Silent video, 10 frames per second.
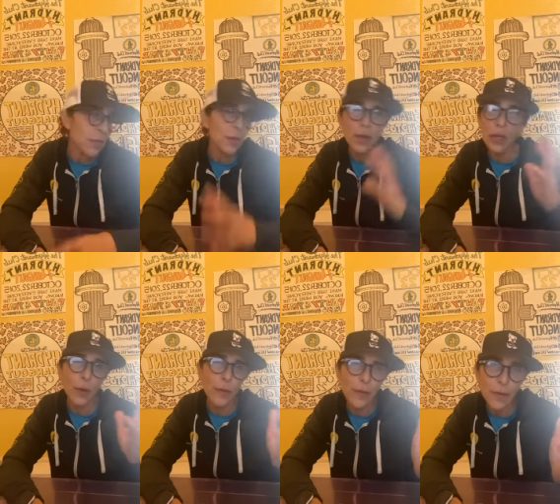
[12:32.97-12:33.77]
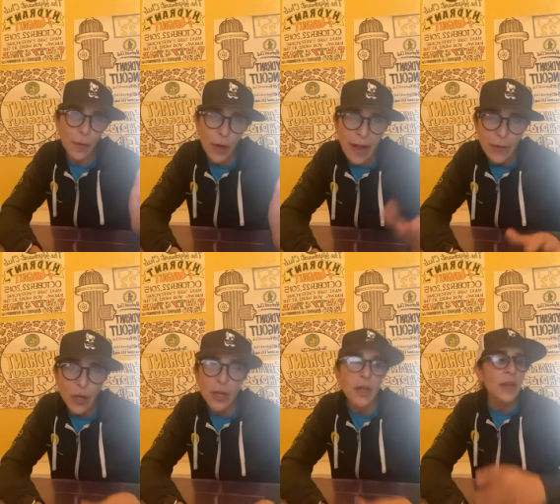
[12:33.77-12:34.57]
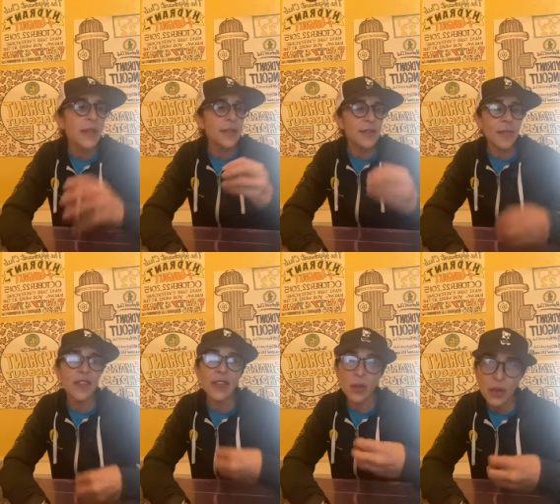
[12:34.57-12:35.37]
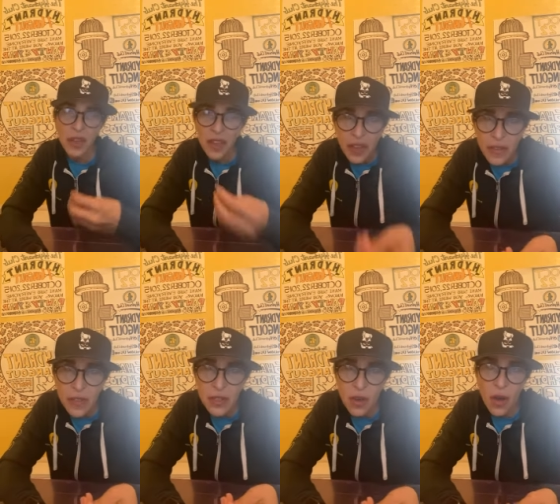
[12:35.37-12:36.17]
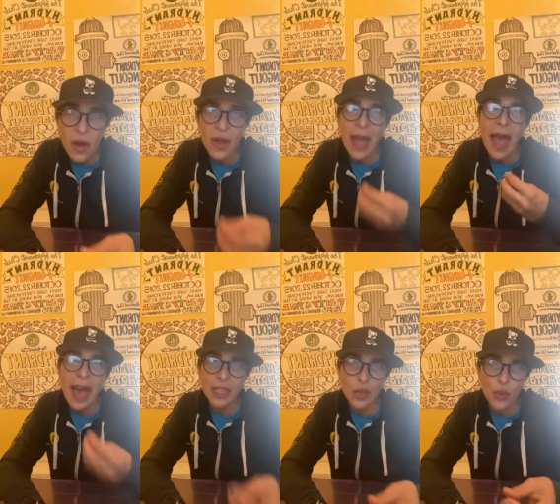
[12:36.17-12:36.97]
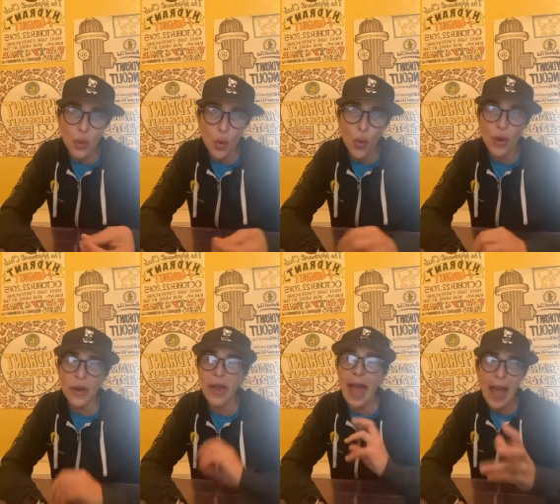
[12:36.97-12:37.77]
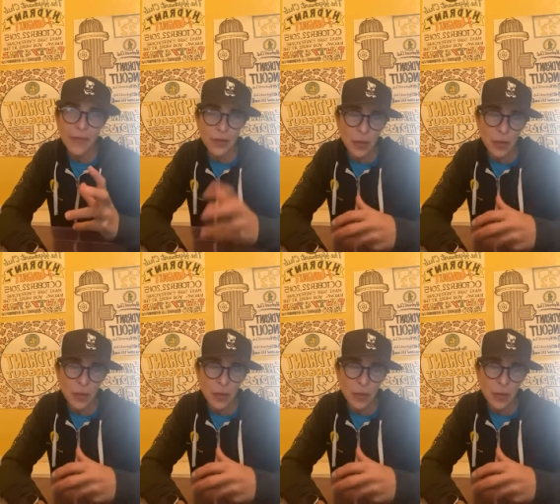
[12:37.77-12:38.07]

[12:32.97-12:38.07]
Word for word: you know, forever. It's something that you want to give the dog as a reward after a